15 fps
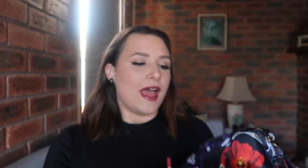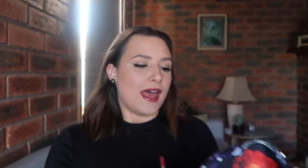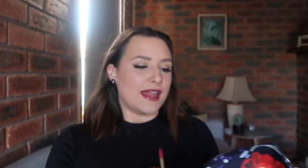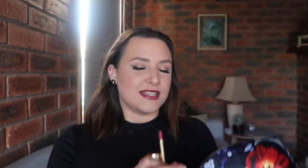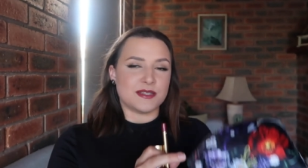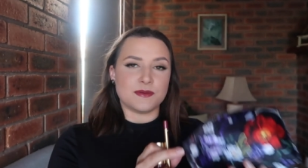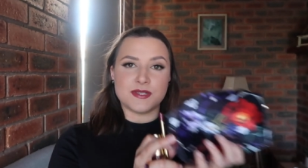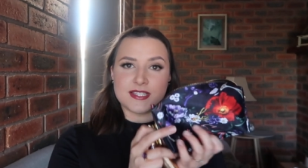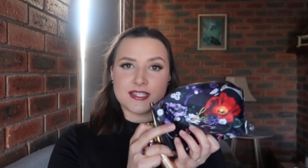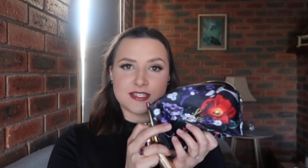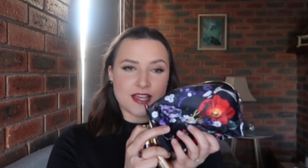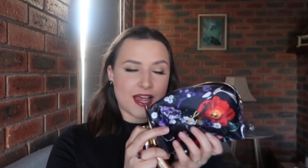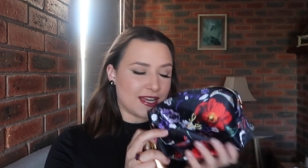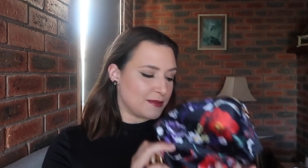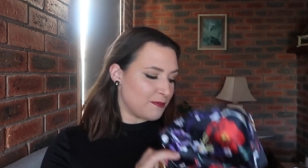And this was
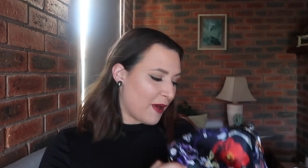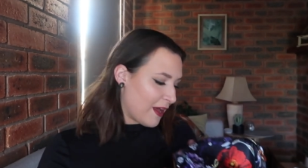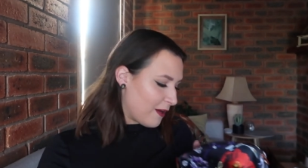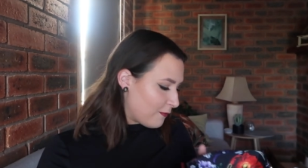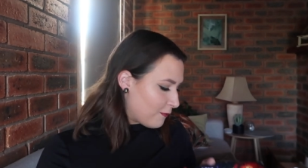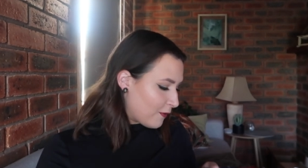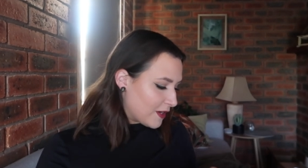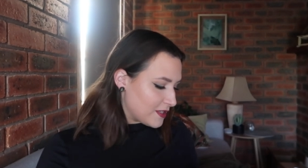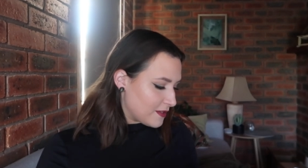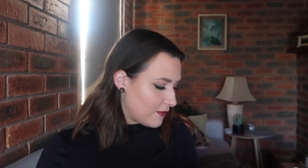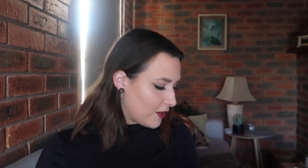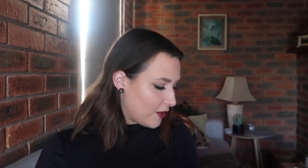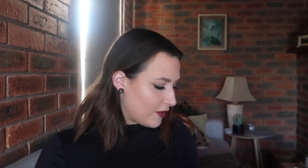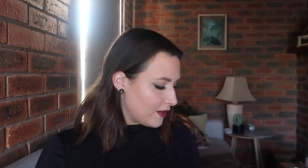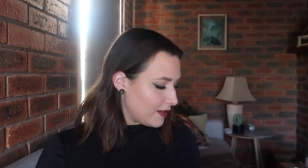designed by a friend of
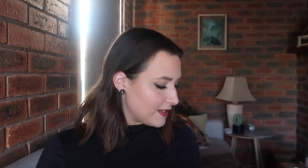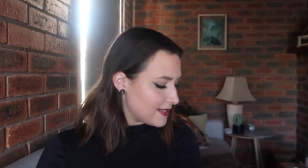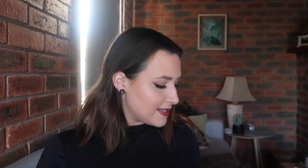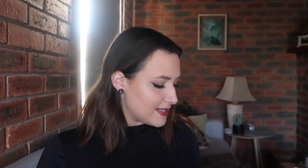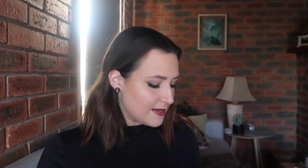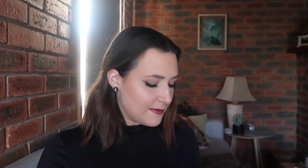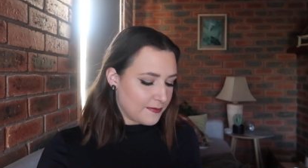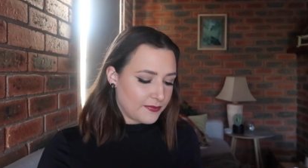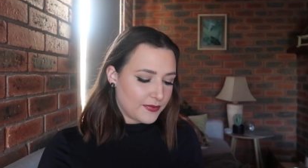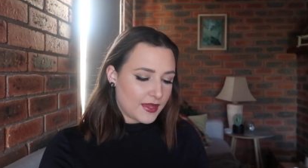hers.